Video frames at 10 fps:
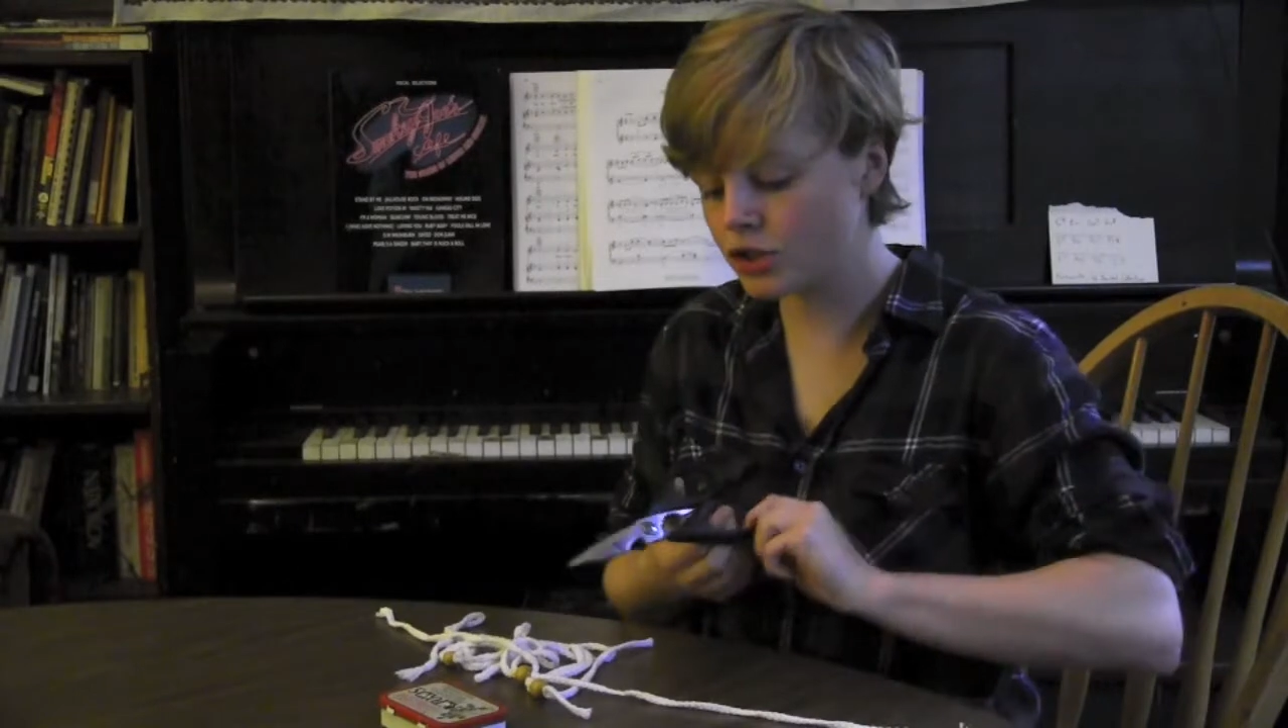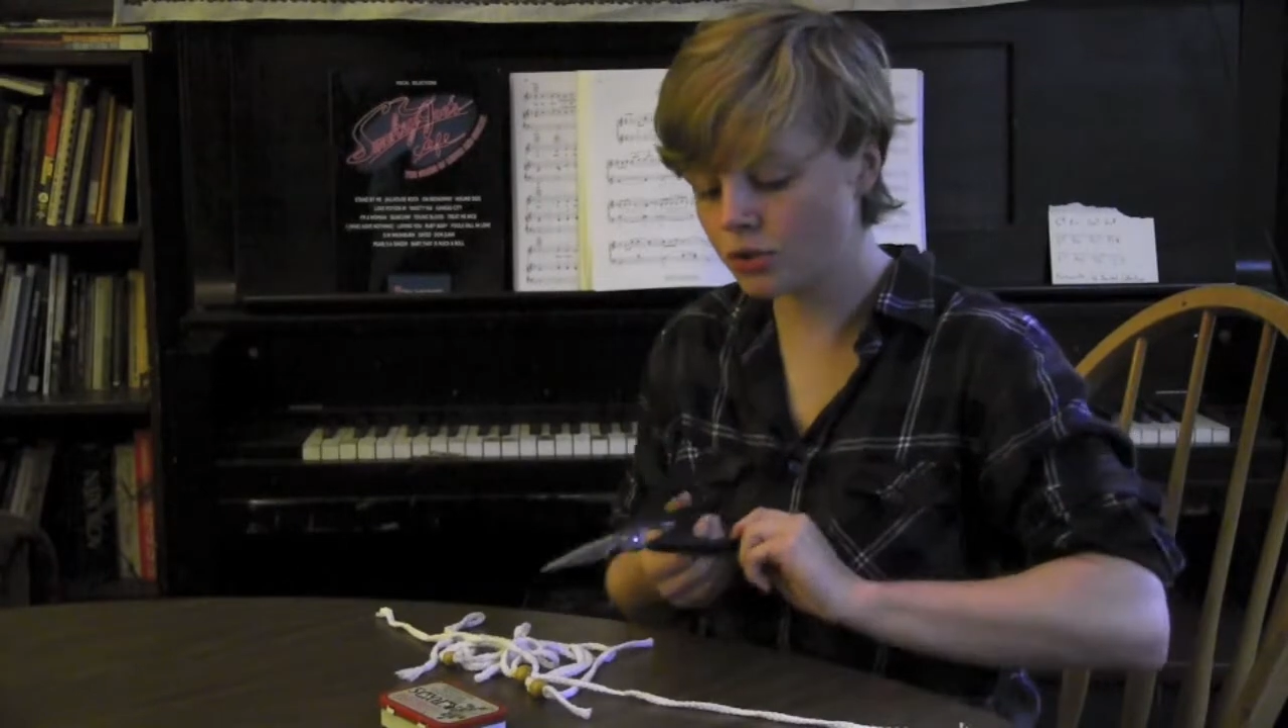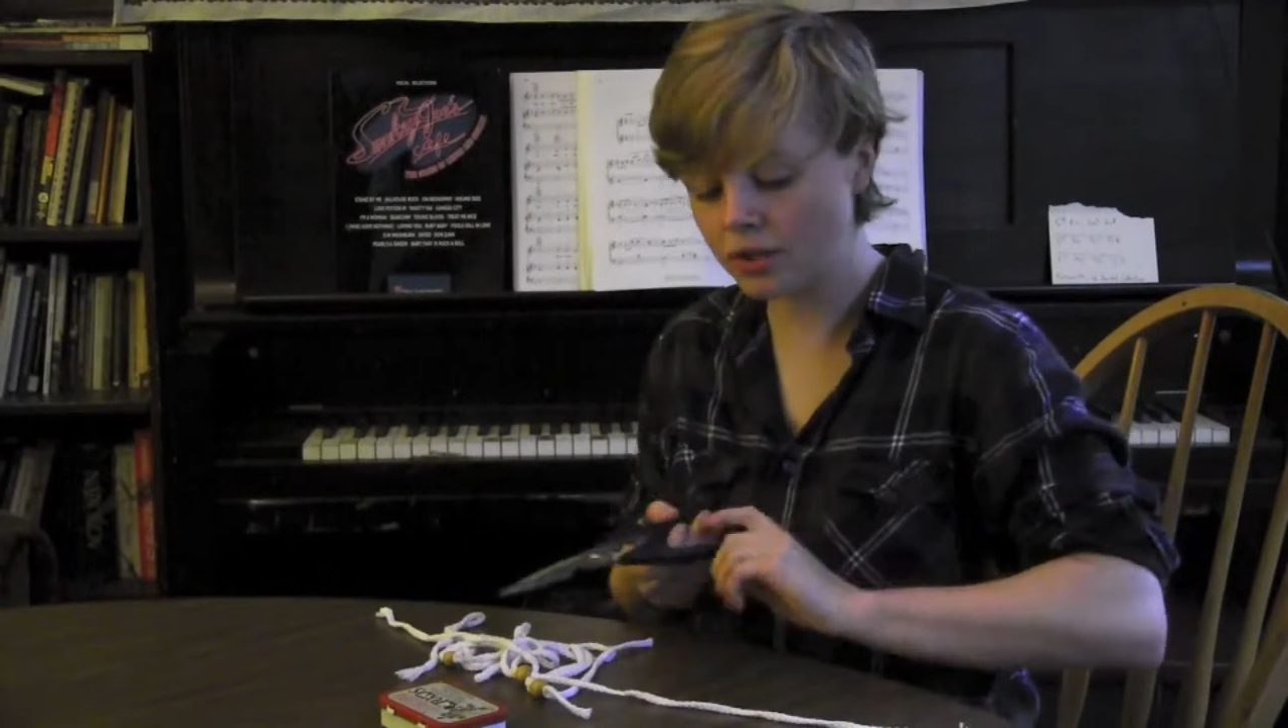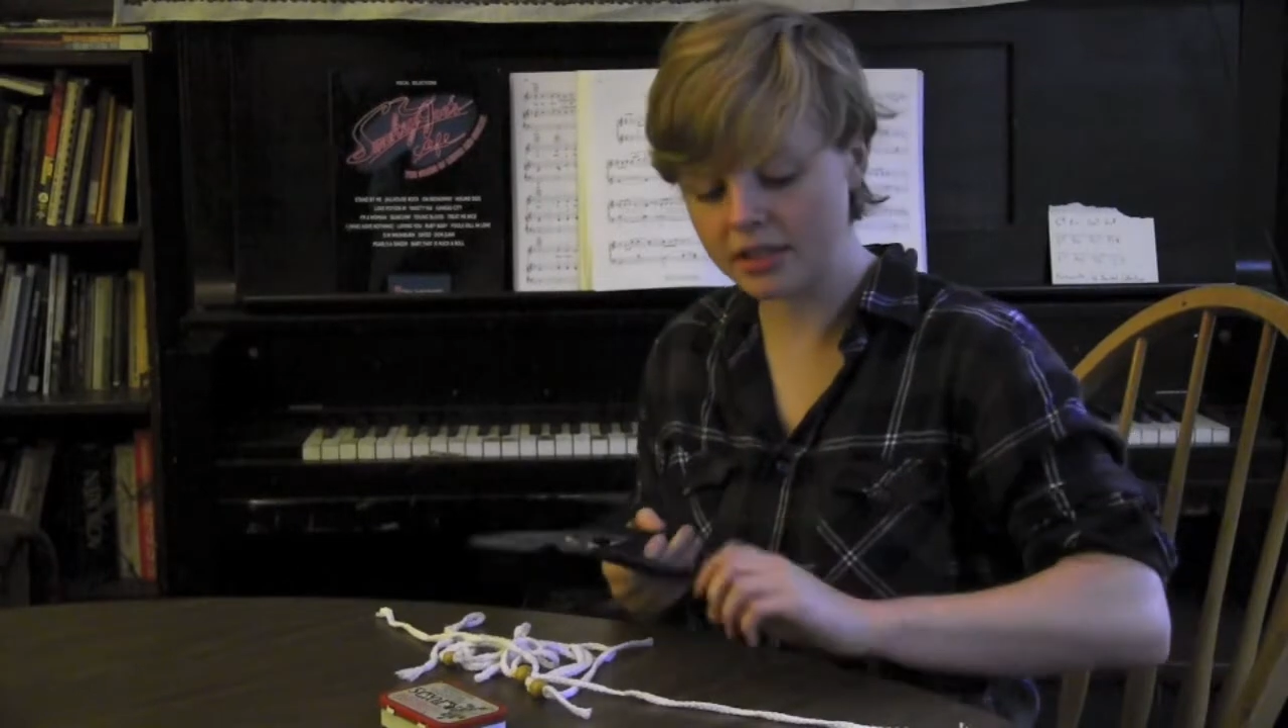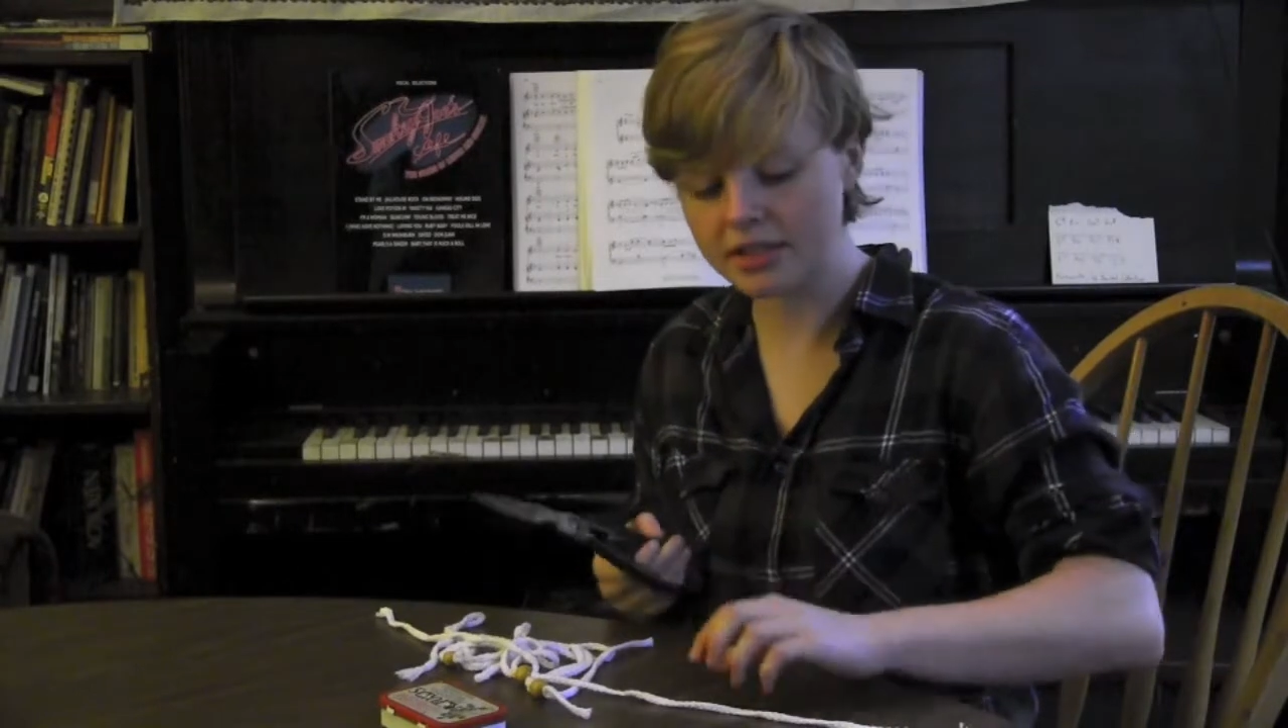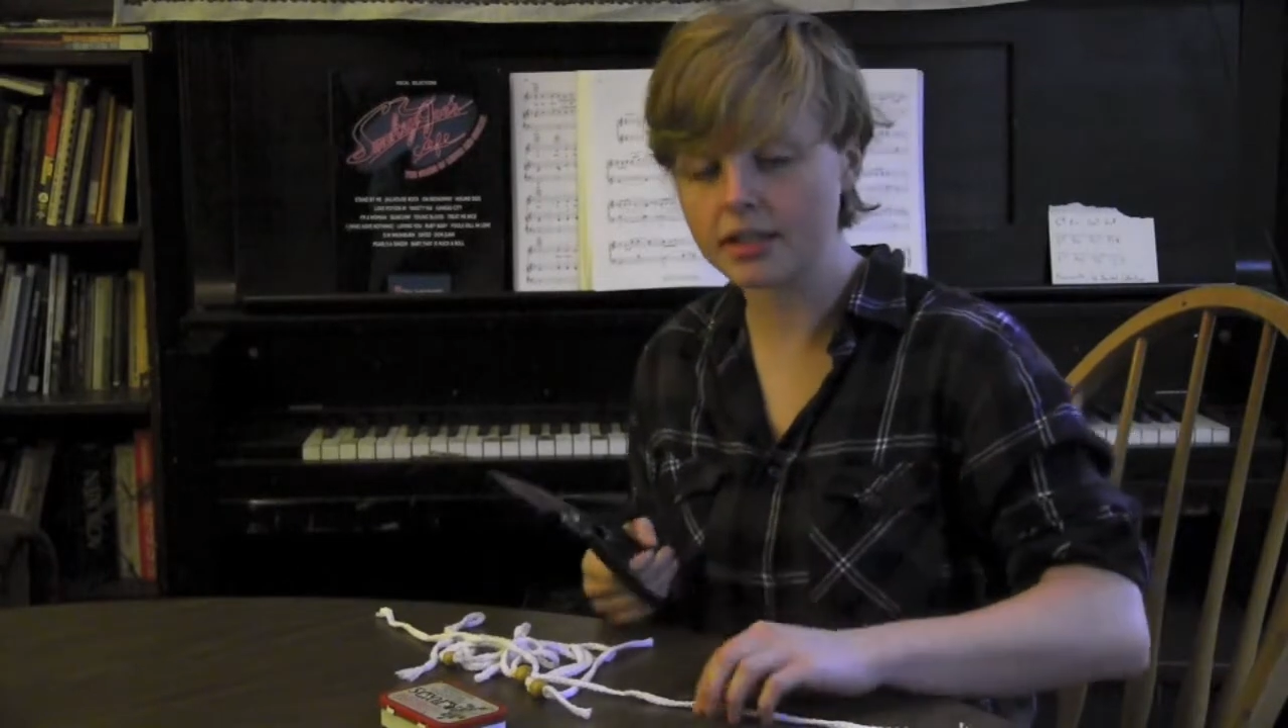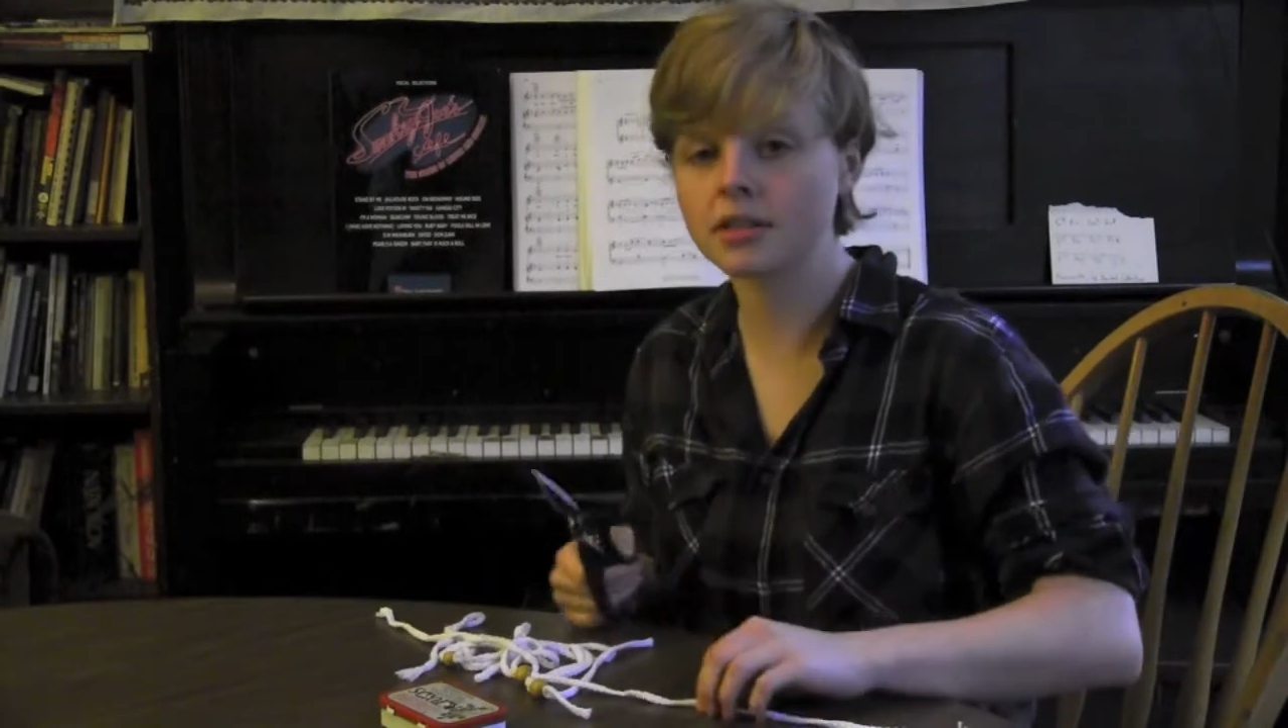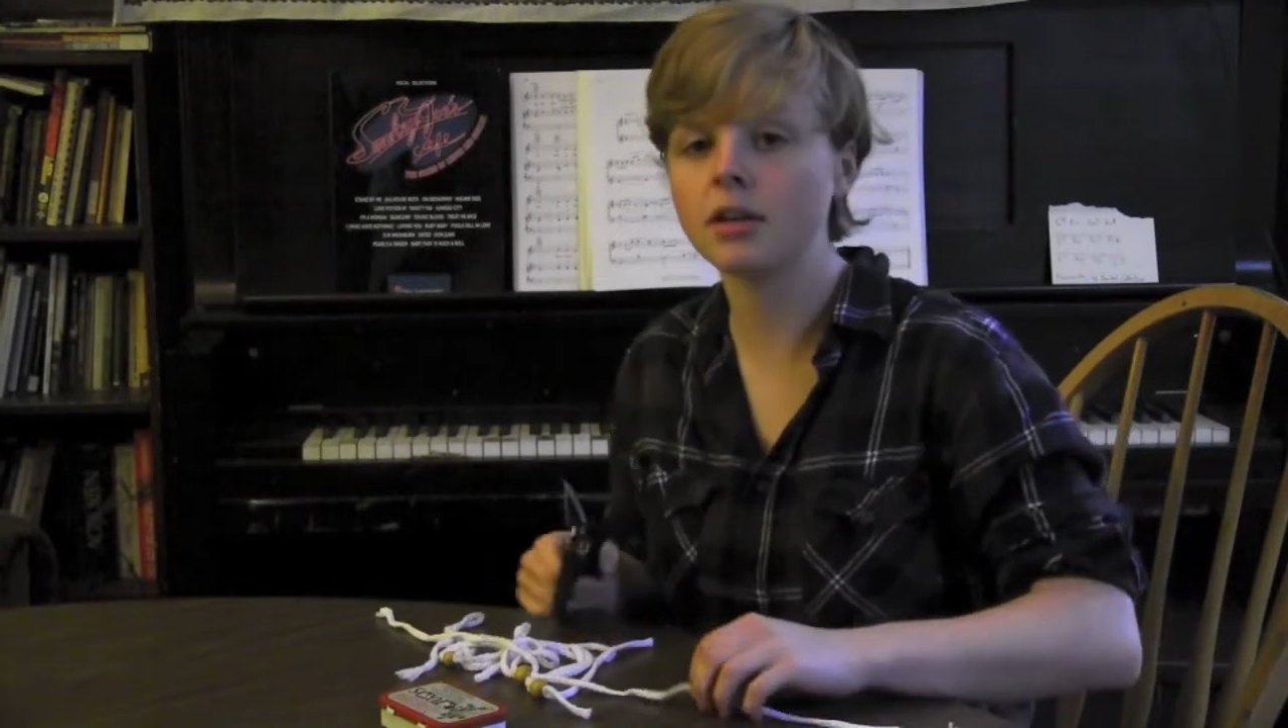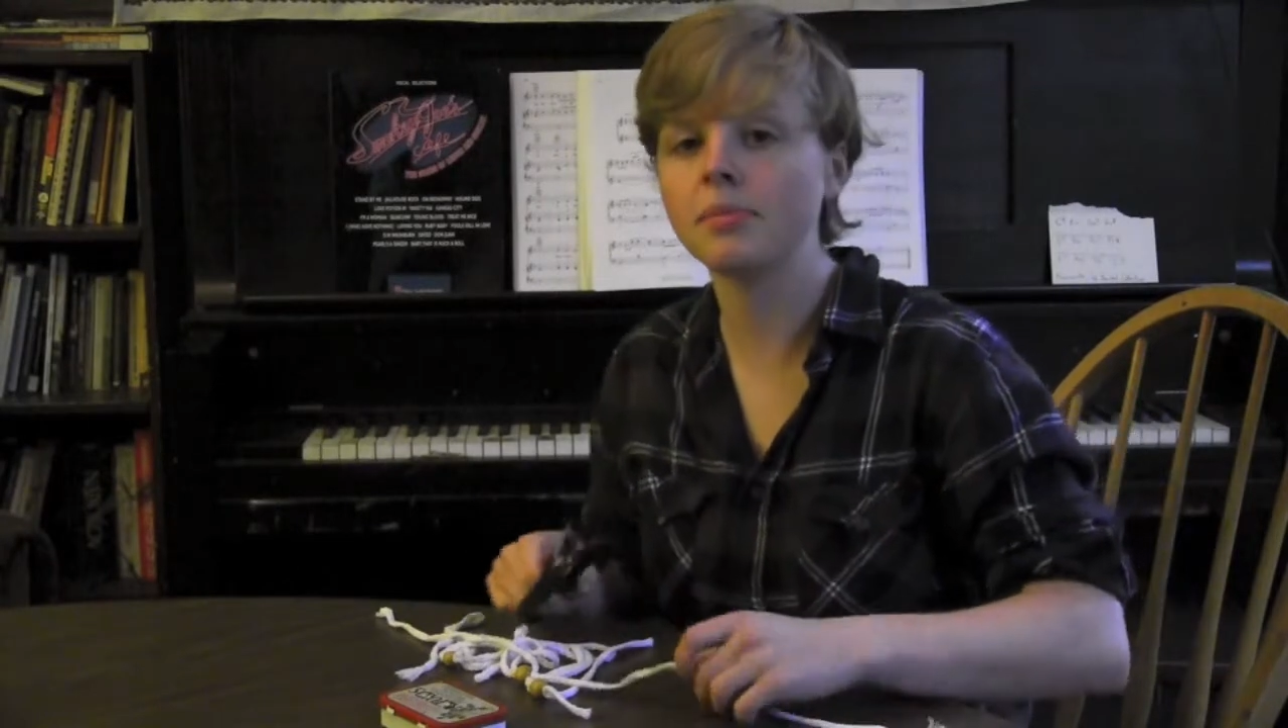shoelace that is going